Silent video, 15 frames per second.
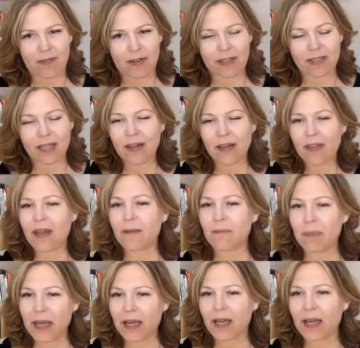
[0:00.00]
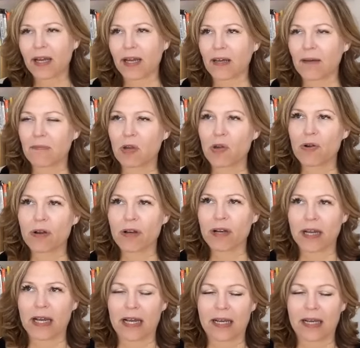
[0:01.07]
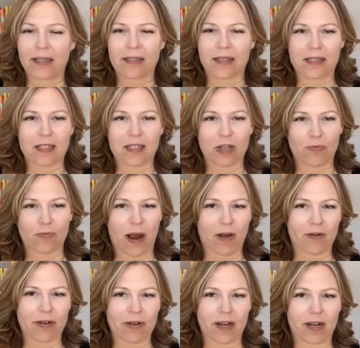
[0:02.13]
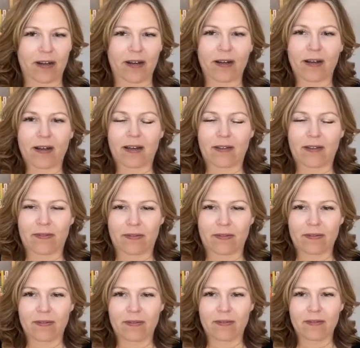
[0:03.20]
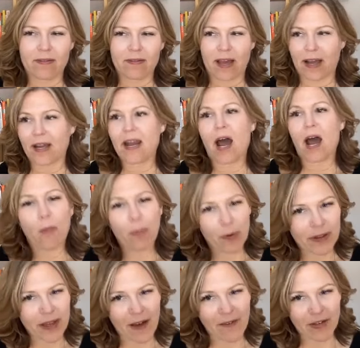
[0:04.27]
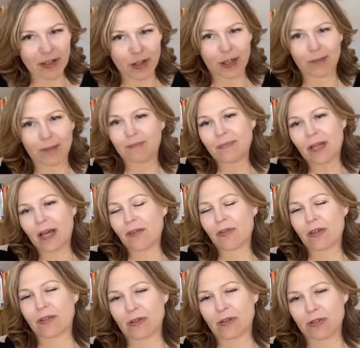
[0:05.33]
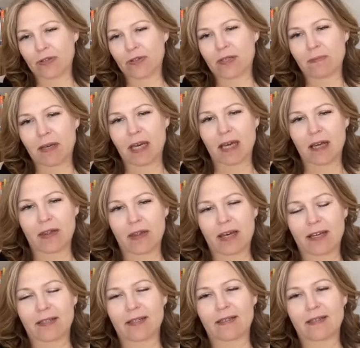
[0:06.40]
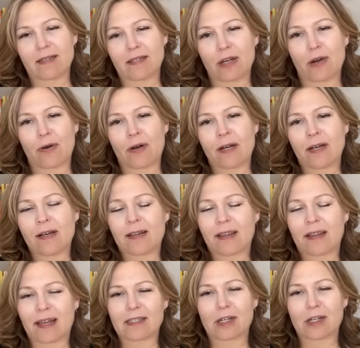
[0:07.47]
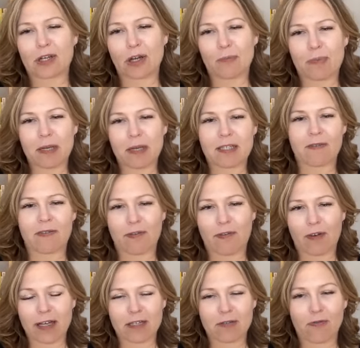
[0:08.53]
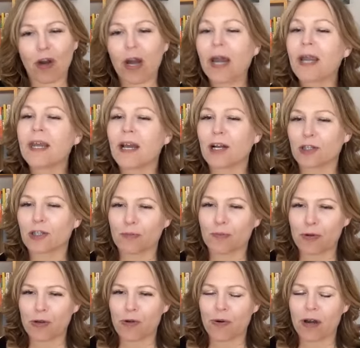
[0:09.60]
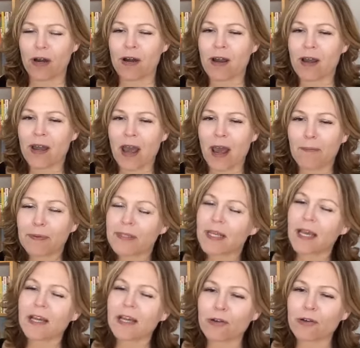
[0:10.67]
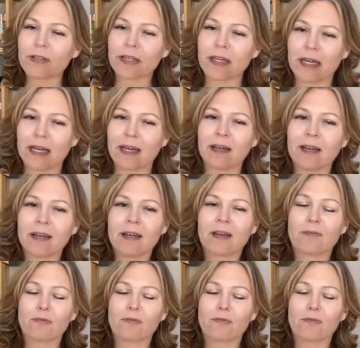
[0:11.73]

of it. And then being in a community that's surrounded that can help with that vision. I think those mm-hmm. are some things. So that's a good piece of advice for any entrepreneur and particularly